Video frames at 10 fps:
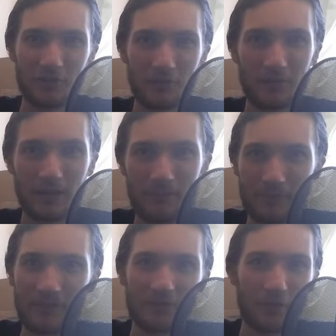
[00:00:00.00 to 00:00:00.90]
companies
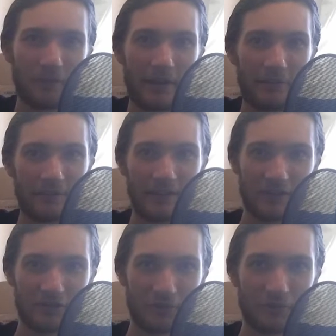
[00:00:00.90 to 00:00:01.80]
go there and they show
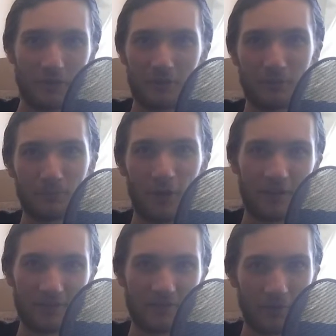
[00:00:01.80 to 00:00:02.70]
their new products.
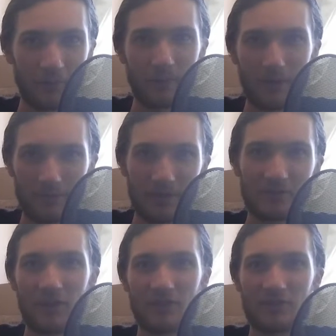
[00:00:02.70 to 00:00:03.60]
So
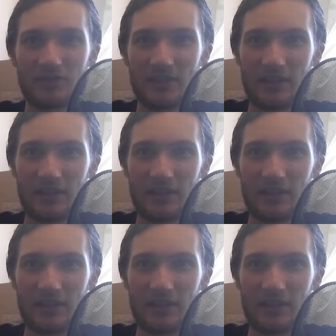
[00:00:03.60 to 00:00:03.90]
Pixelogic's there.